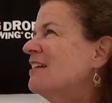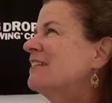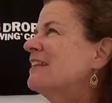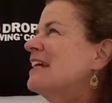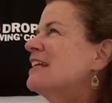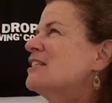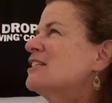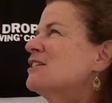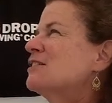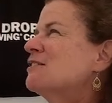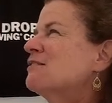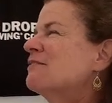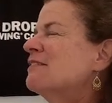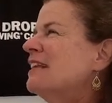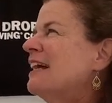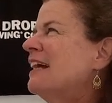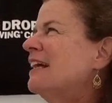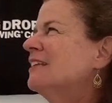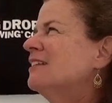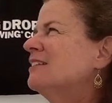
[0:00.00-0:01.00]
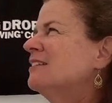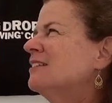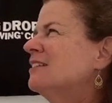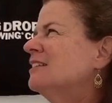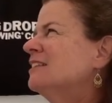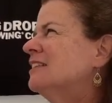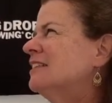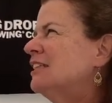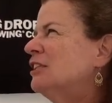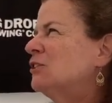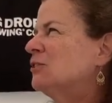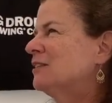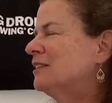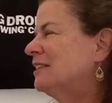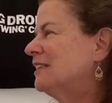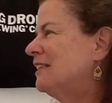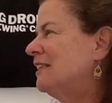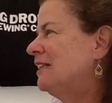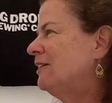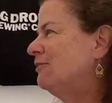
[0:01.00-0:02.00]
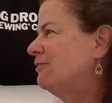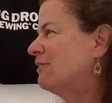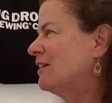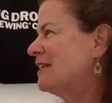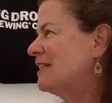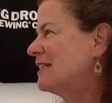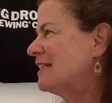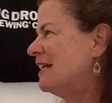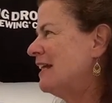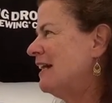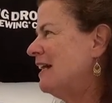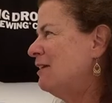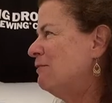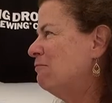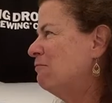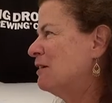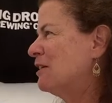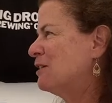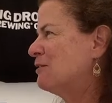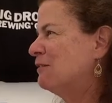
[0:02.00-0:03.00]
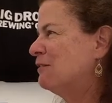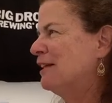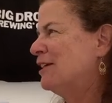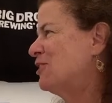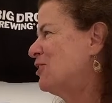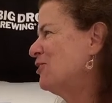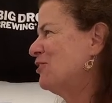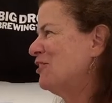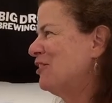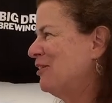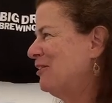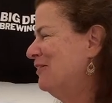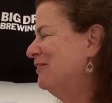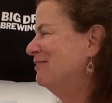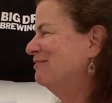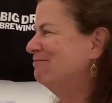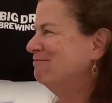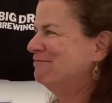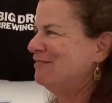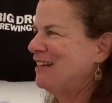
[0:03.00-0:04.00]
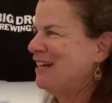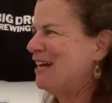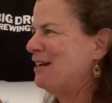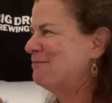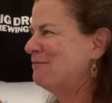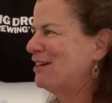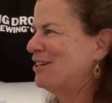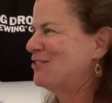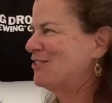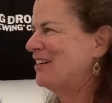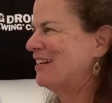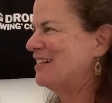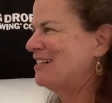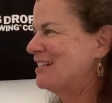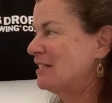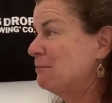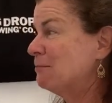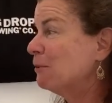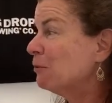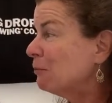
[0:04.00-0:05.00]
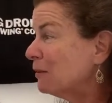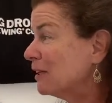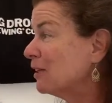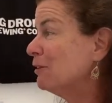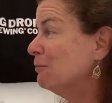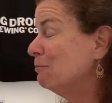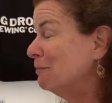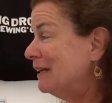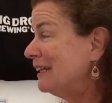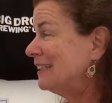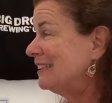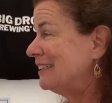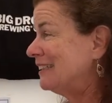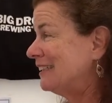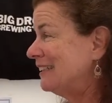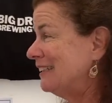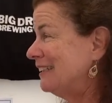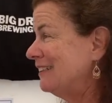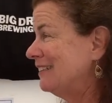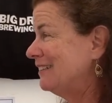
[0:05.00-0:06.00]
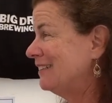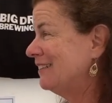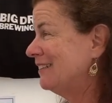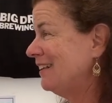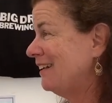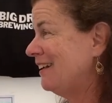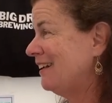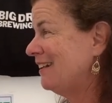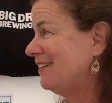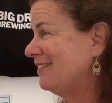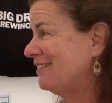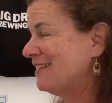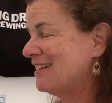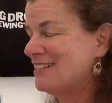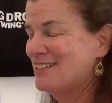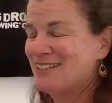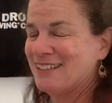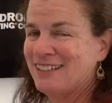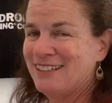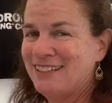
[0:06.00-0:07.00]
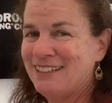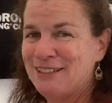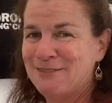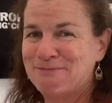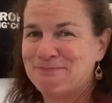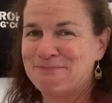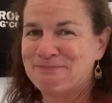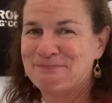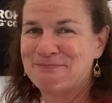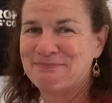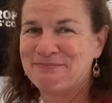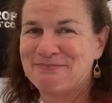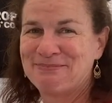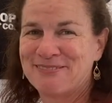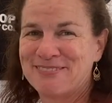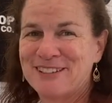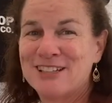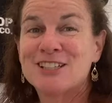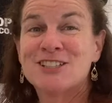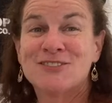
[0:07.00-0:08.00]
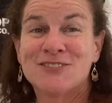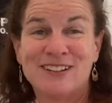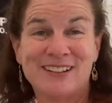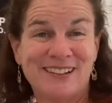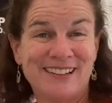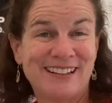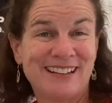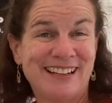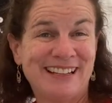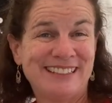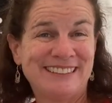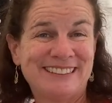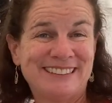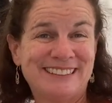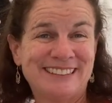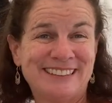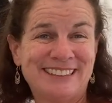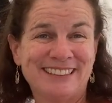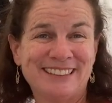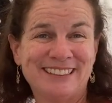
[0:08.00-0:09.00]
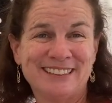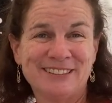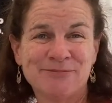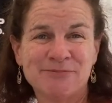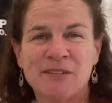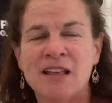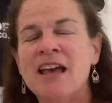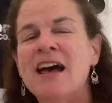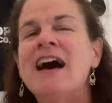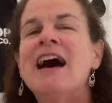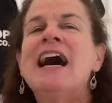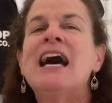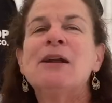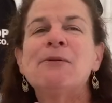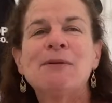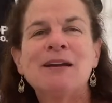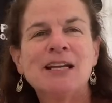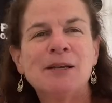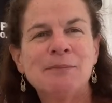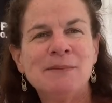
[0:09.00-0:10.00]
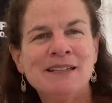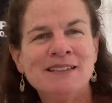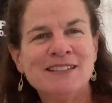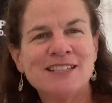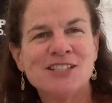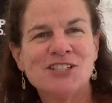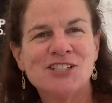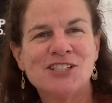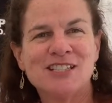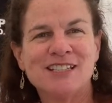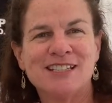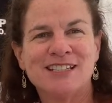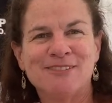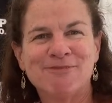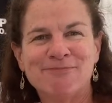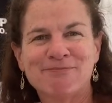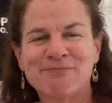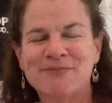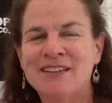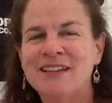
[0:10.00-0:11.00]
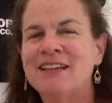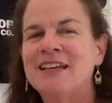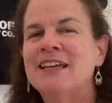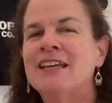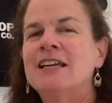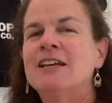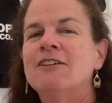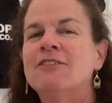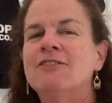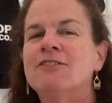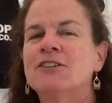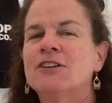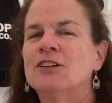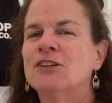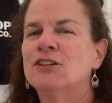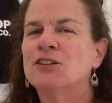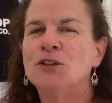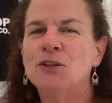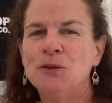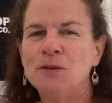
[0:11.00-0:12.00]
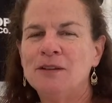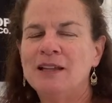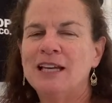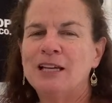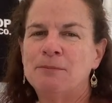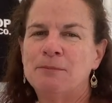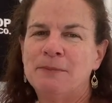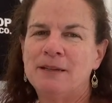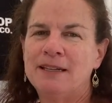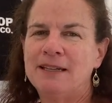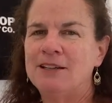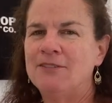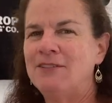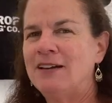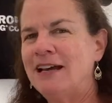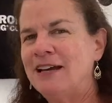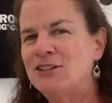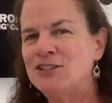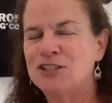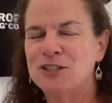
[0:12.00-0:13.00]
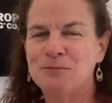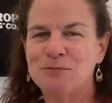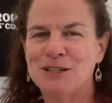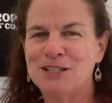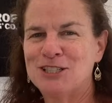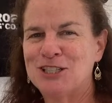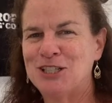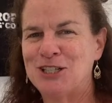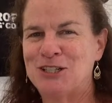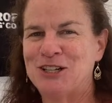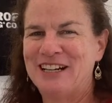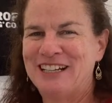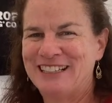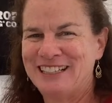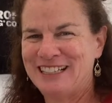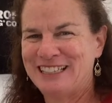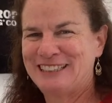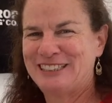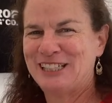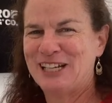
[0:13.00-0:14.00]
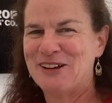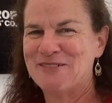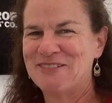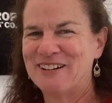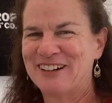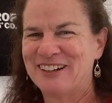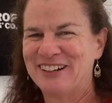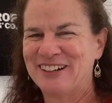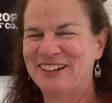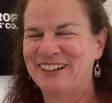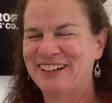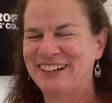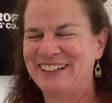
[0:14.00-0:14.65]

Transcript: that citrusy front side, which lets you know, I'm not drinking gin. But when you mix it, yeah, that's the key. It's very nice. I recommend this gin if you, like me, have had too much to drink this summer.